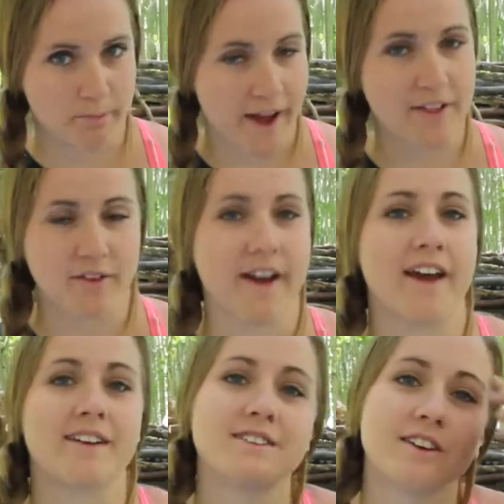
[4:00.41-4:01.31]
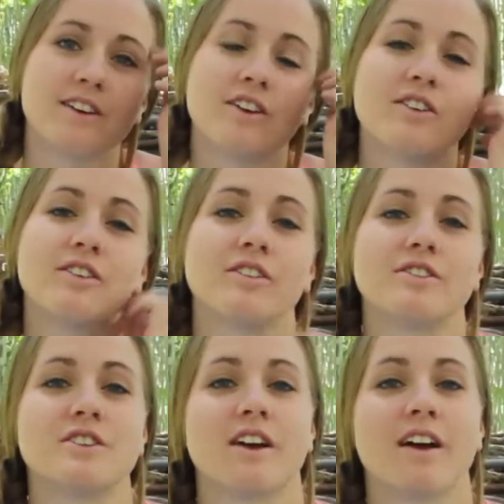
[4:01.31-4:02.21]
by the way is a
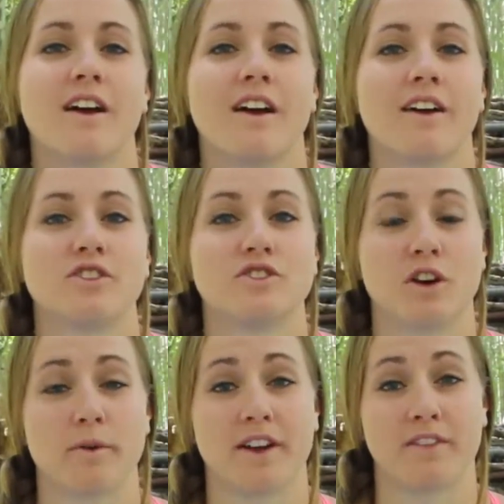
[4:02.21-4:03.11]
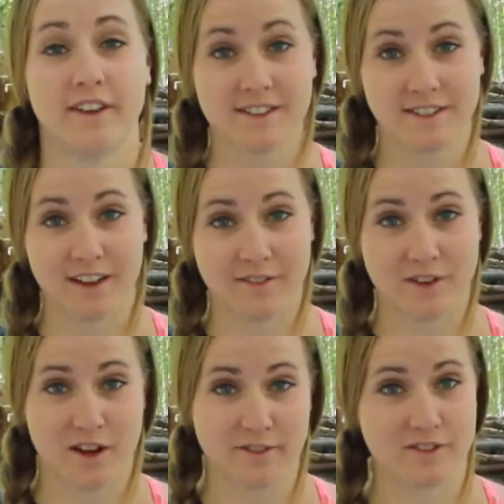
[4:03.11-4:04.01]
huge showing of his love to
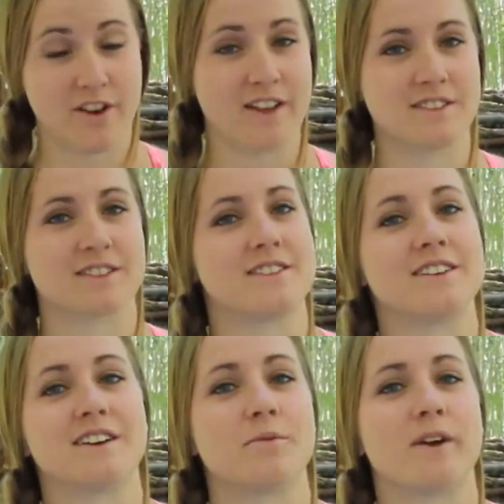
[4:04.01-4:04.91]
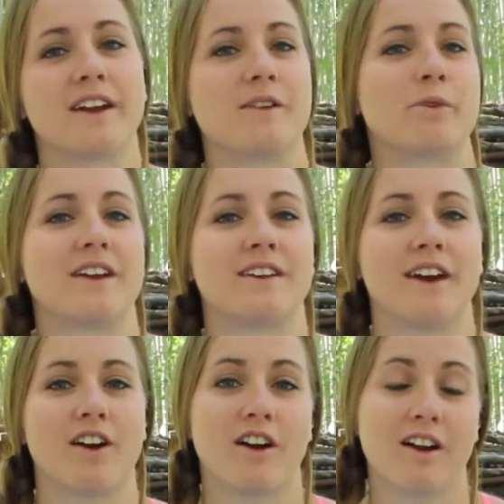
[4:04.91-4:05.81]
all of his friends because he didn't want anybody to
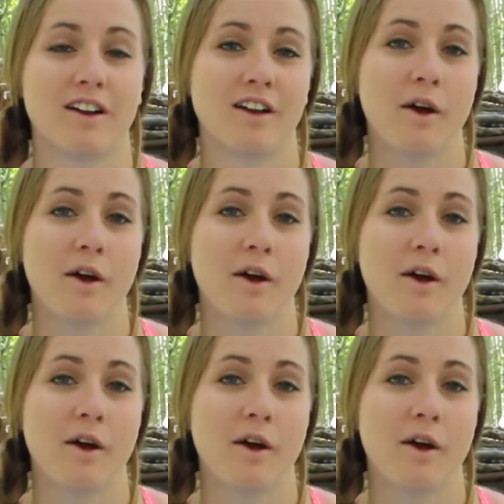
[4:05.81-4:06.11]
get hurt